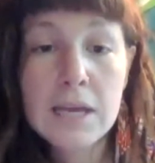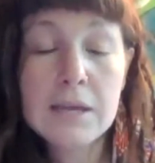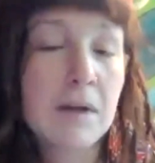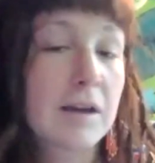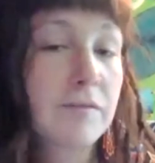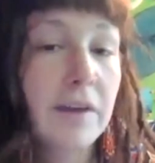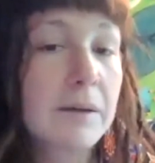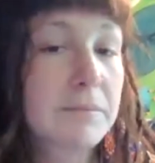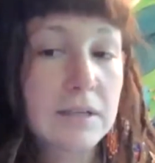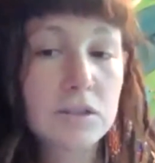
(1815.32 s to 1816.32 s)
In my
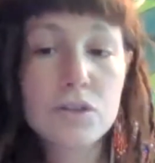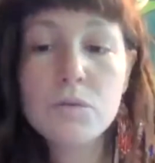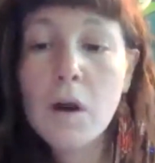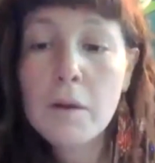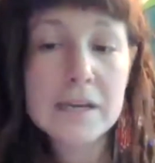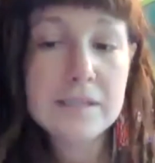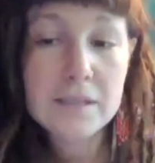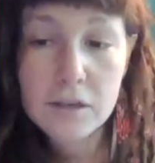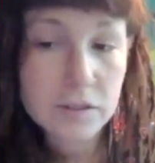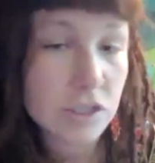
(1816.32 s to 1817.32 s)
family, it's you are my
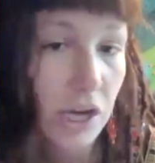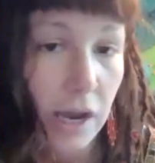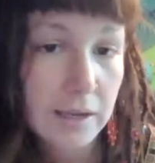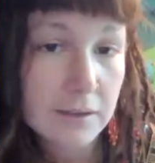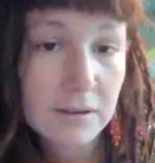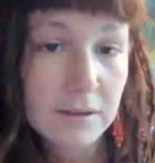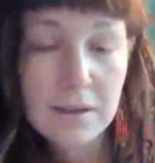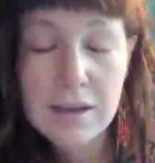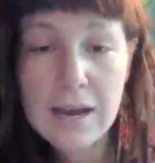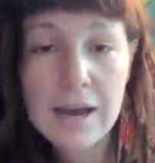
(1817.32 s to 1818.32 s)
sunshine.
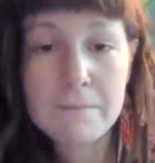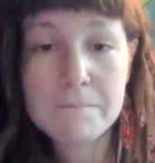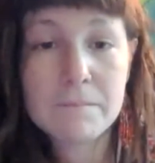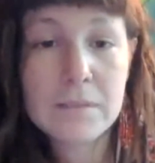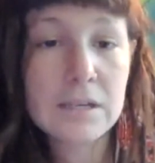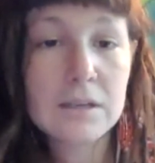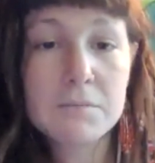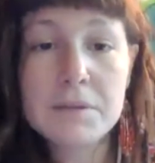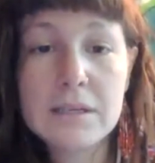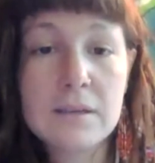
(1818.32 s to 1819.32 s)
Um, it could
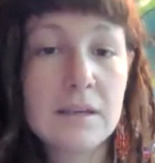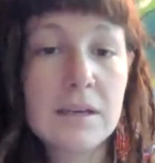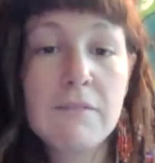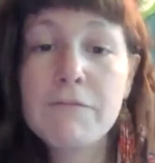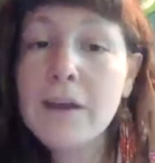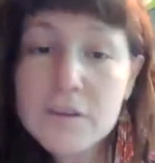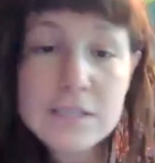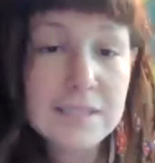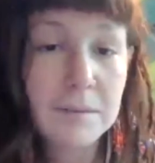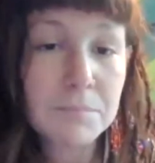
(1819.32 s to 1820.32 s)
be very
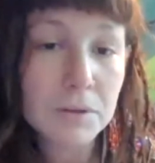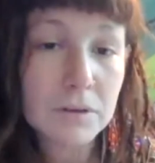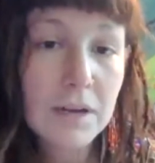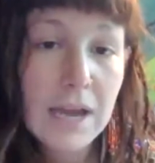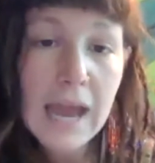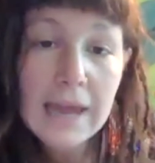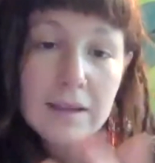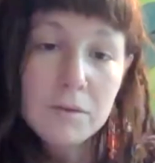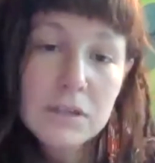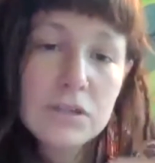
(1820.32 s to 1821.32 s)
simple. And
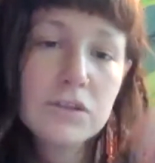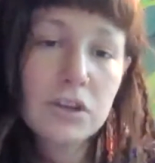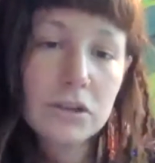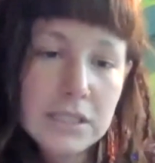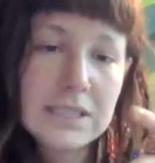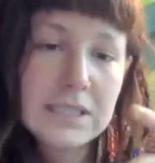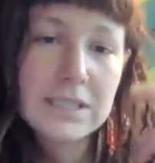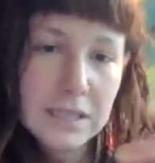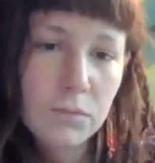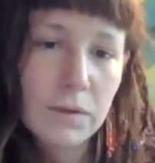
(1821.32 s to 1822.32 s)
then when you start to
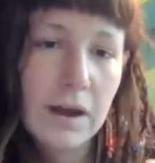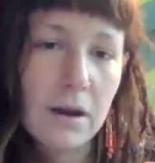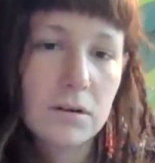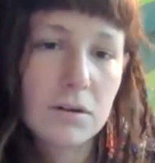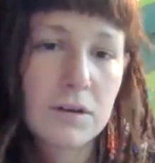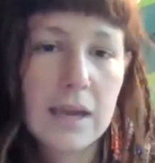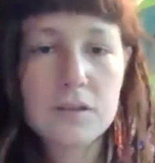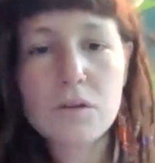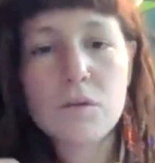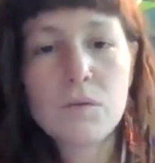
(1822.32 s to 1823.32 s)
dig around, okay,
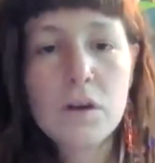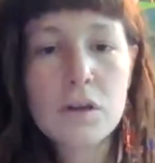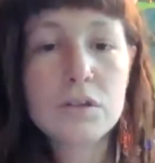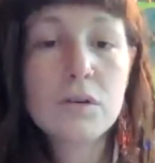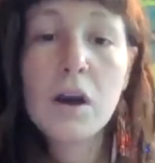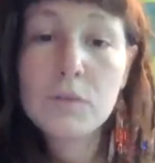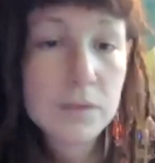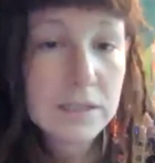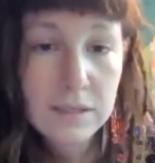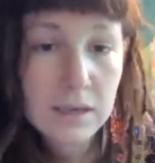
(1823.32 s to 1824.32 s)
so you got to
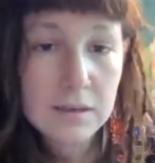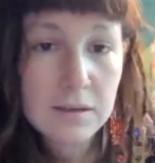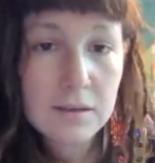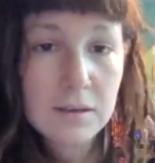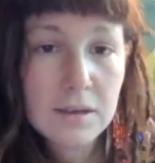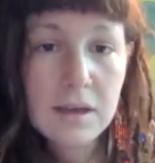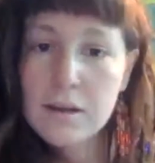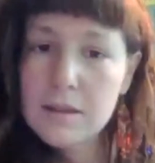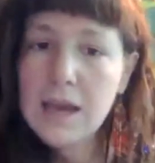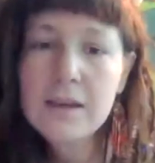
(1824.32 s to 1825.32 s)
risk it.
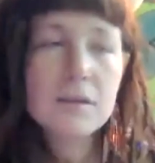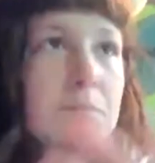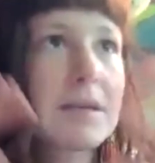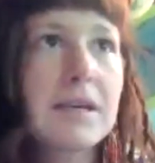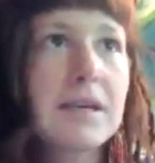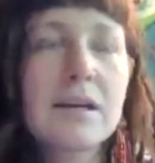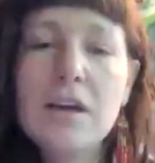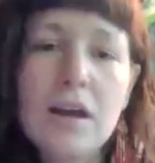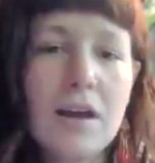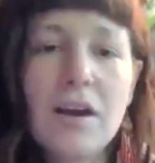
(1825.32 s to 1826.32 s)
That be
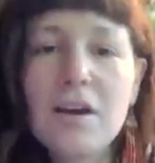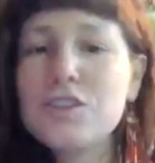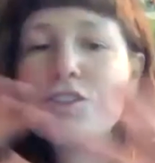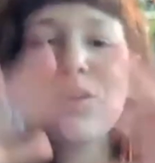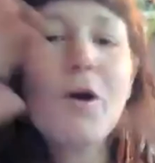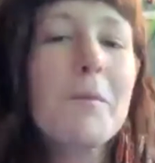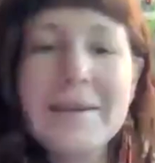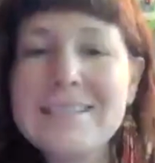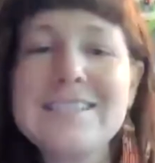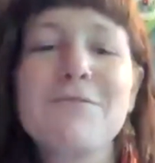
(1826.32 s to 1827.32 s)
so
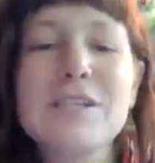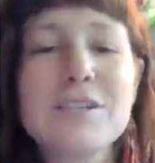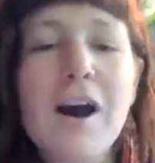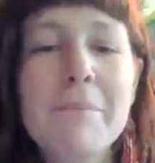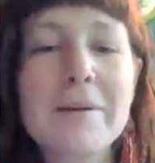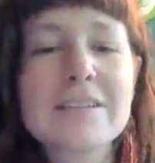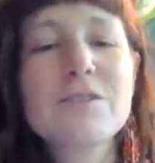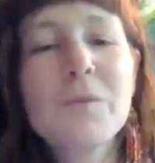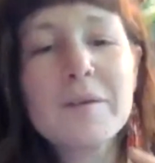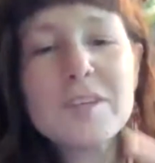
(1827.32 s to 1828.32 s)
many different topics.
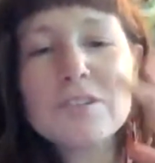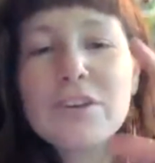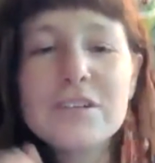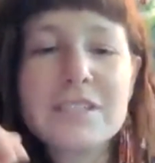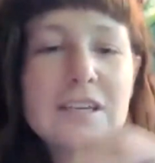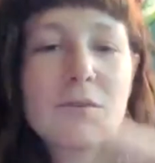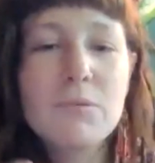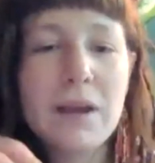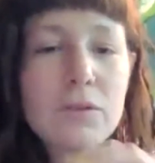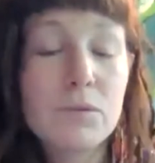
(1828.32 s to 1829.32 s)
So when you start digging
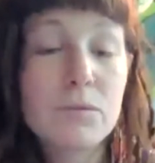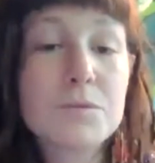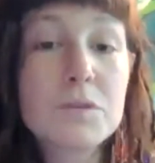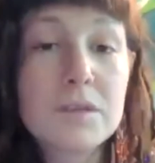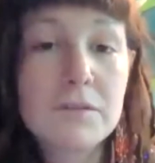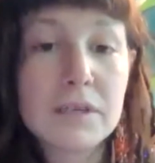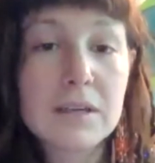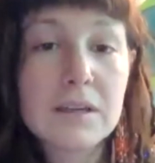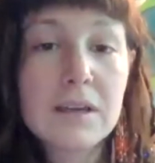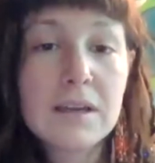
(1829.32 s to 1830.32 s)
around the roots of
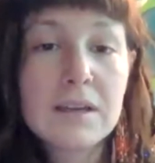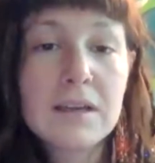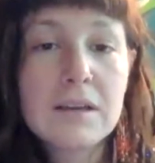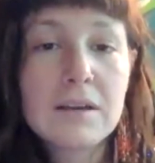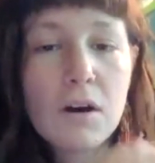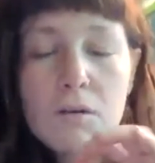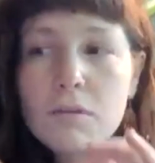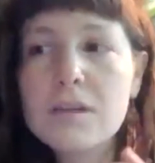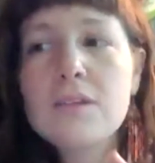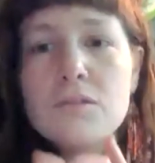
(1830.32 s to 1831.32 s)
it,
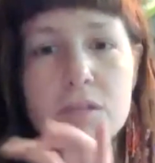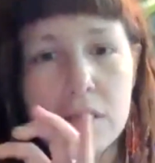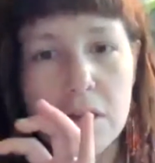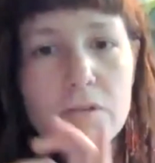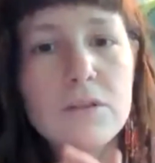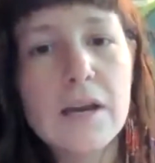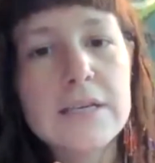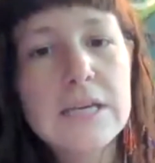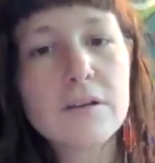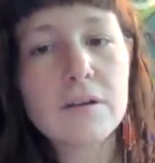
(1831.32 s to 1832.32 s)
oh, okay, there's another
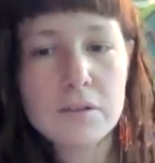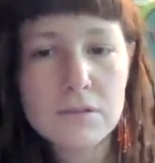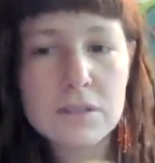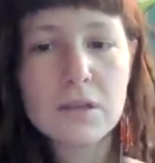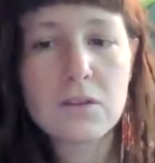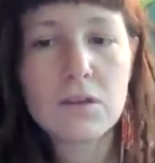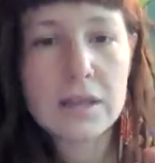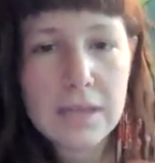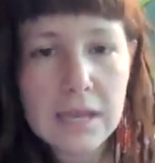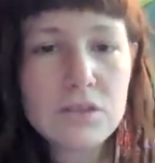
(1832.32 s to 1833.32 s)
line here, there's another,
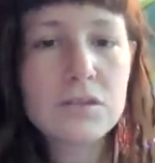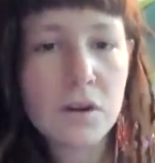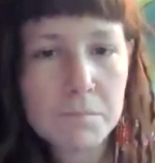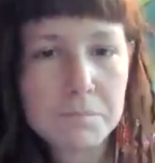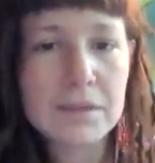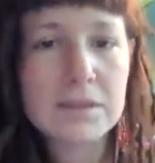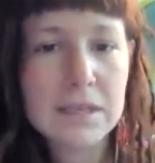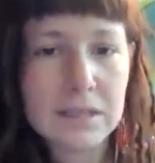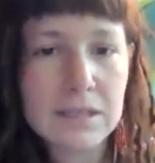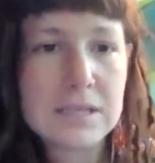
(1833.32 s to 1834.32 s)
and then you start
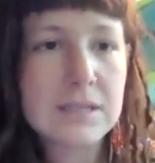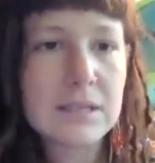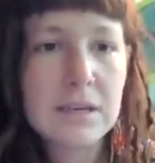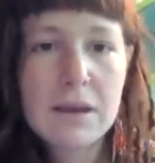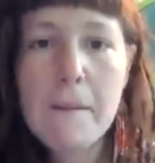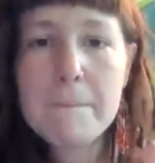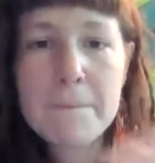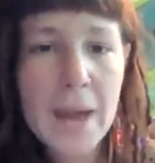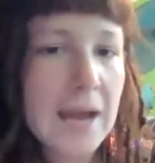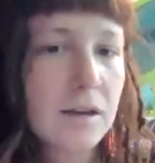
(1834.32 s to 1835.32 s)
building this
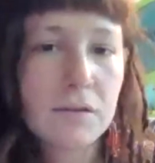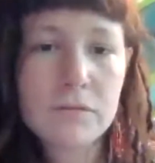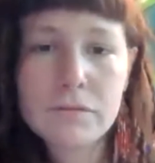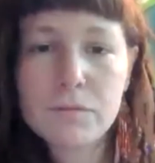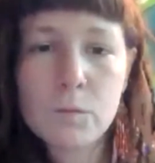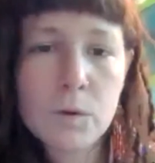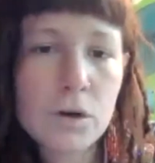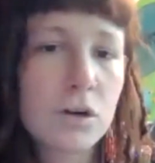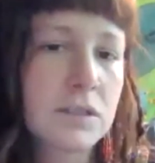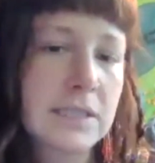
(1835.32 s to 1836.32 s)
bank of
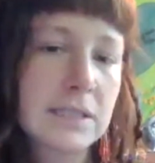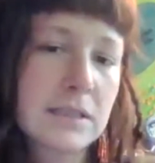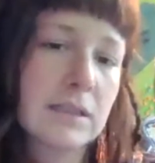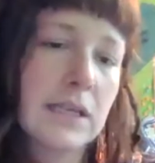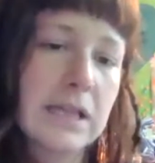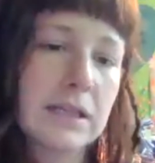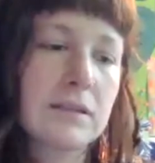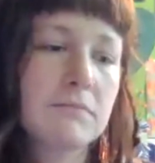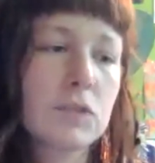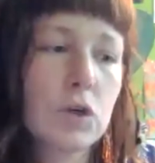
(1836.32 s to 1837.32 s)
words and,
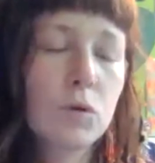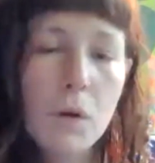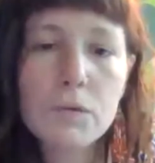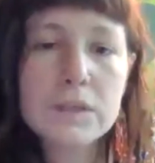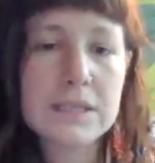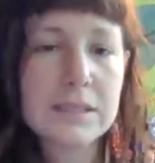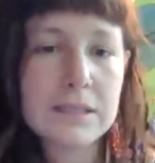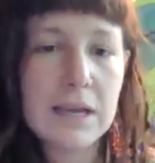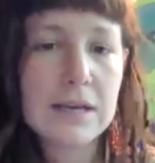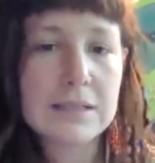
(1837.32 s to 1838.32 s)
and quotes and
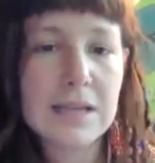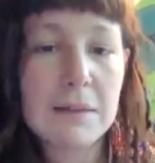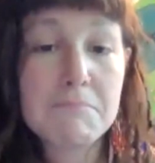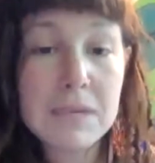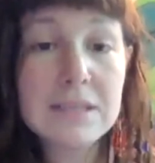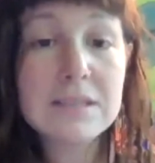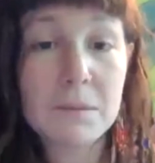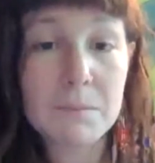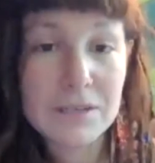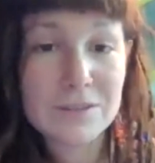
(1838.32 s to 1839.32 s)
sayings that mean
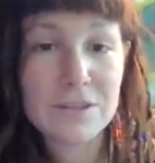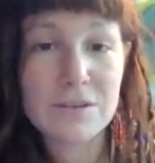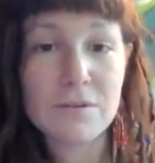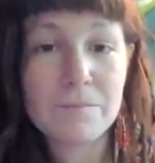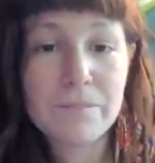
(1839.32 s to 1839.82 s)
something to you.